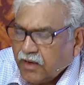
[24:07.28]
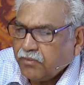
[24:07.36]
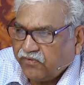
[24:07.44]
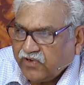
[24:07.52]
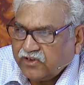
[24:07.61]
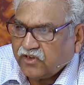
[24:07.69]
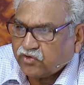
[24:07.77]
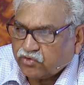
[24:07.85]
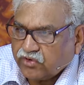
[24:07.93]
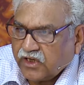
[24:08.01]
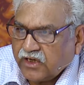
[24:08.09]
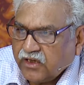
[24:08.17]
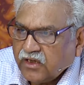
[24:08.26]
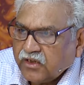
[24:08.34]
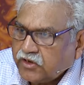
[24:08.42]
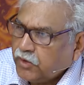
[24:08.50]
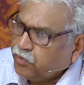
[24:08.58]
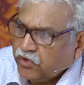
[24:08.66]
I'm a witness to that,
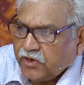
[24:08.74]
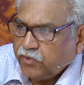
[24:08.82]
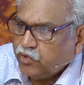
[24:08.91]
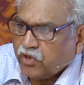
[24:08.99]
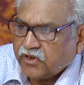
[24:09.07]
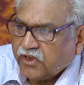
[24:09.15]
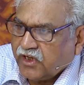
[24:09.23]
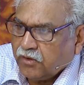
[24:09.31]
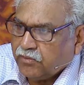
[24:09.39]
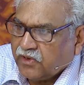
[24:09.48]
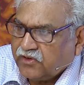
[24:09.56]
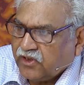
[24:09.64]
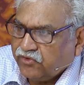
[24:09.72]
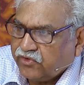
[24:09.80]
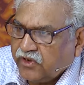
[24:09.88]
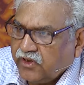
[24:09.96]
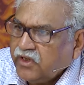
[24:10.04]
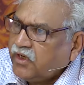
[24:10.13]
she put him during the
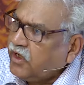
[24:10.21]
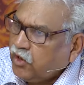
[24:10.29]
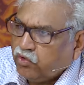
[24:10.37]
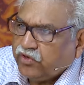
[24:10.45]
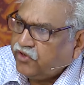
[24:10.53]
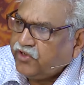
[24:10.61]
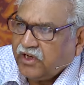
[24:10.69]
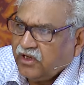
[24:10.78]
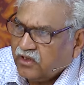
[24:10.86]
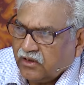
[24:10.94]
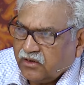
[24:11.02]
emergency into the jail.